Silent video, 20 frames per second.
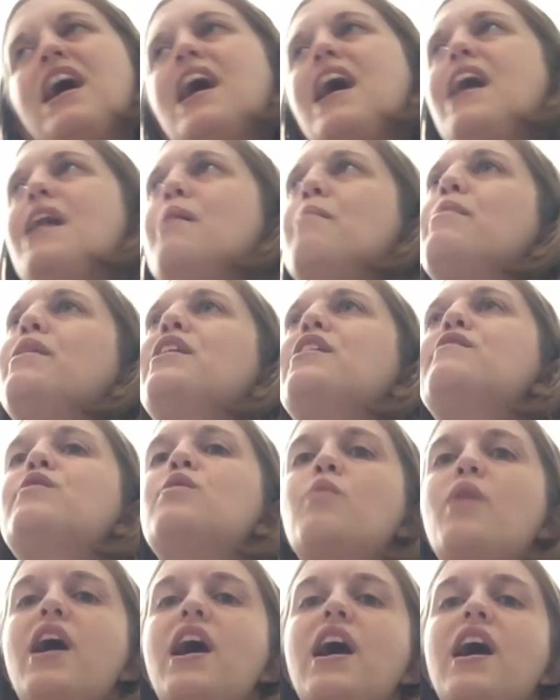and a bit of
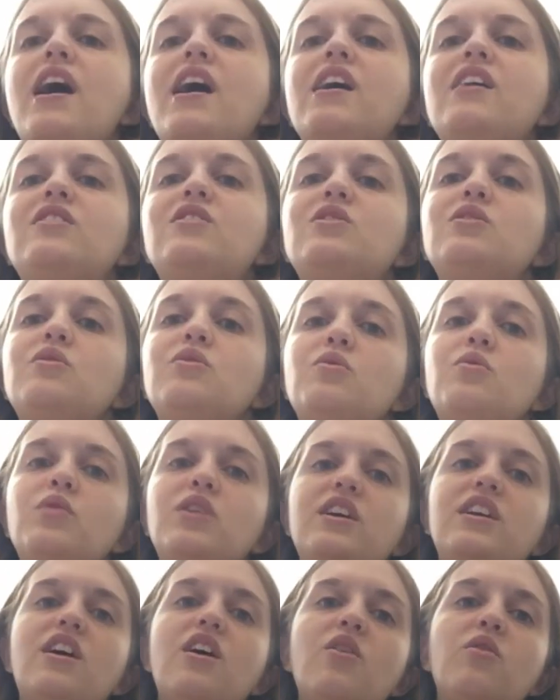a way to,
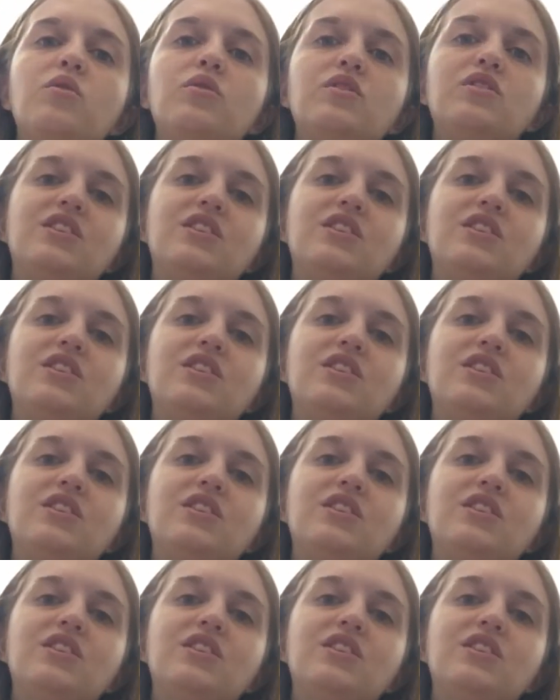you know,